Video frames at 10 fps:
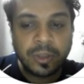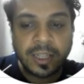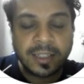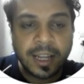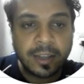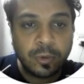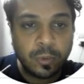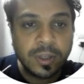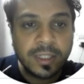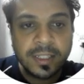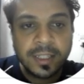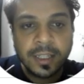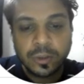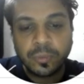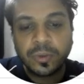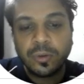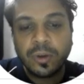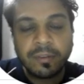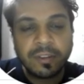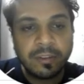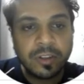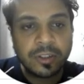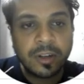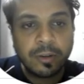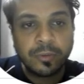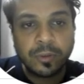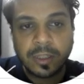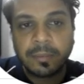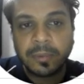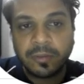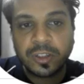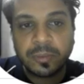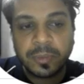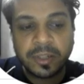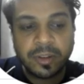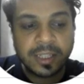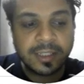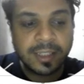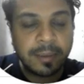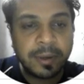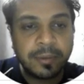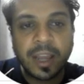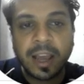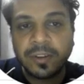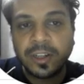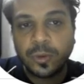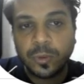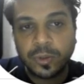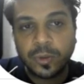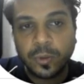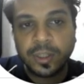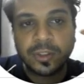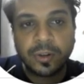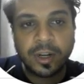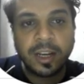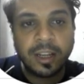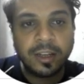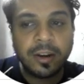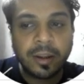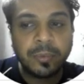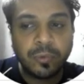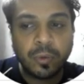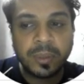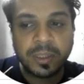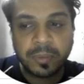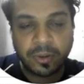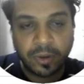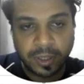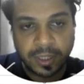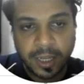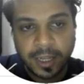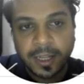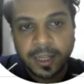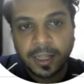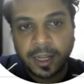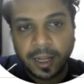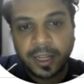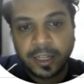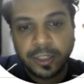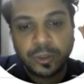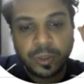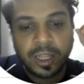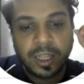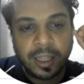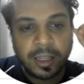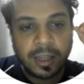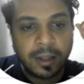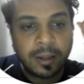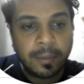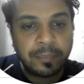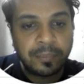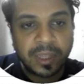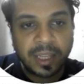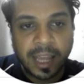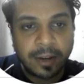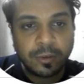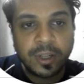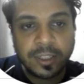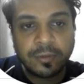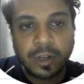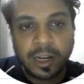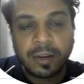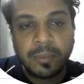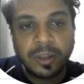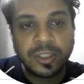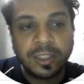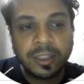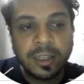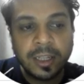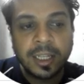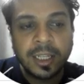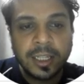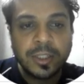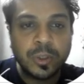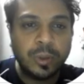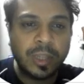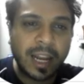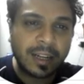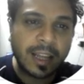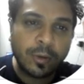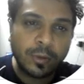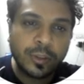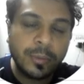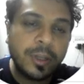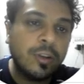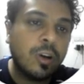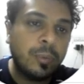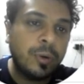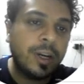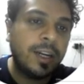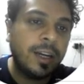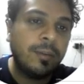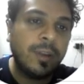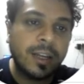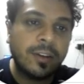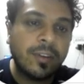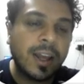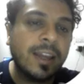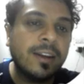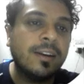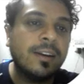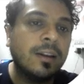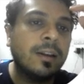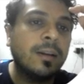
Things like ROAS. So we do have conversion rate. Of course, some conversion metric is there, but we haven't used ROAS or any direct performance metrics into the calculation for daily budget. So that can also be incorporated. We can try and